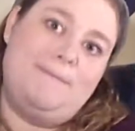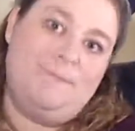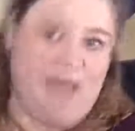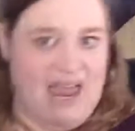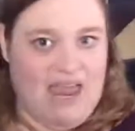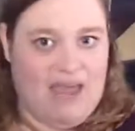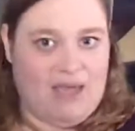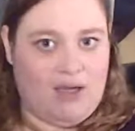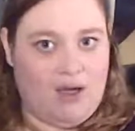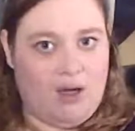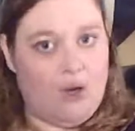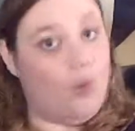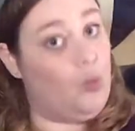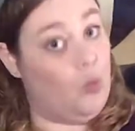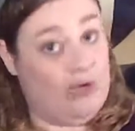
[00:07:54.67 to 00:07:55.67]
bang,
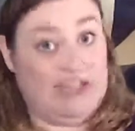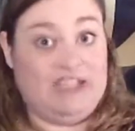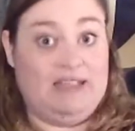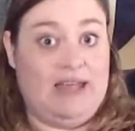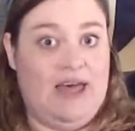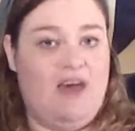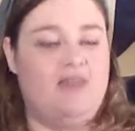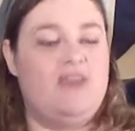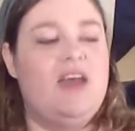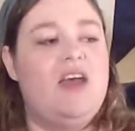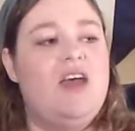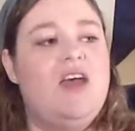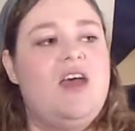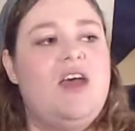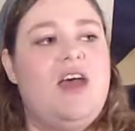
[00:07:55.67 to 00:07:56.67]
we're in love.
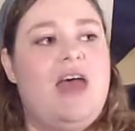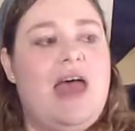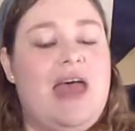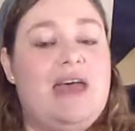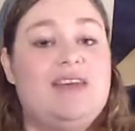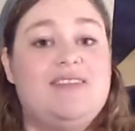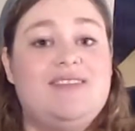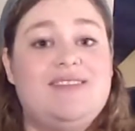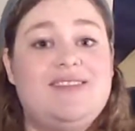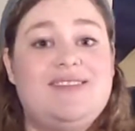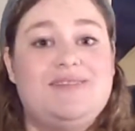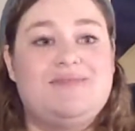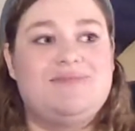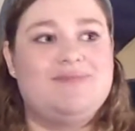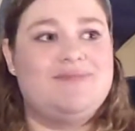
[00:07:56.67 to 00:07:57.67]
And
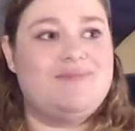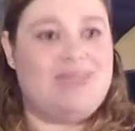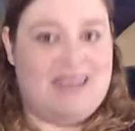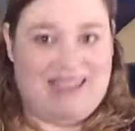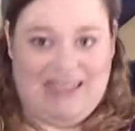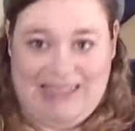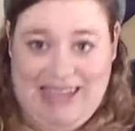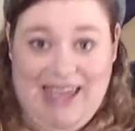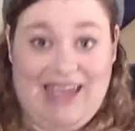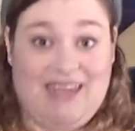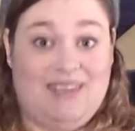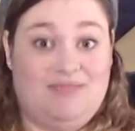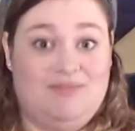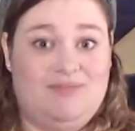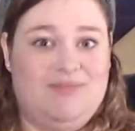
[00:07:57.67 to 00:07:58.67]

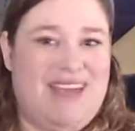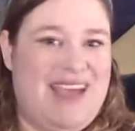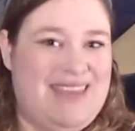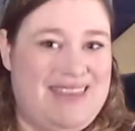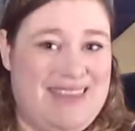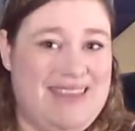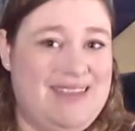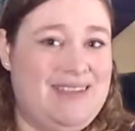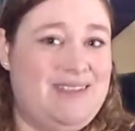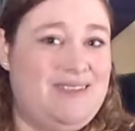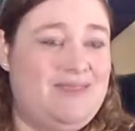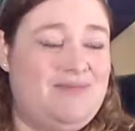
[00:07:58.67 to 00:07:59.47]
again, I think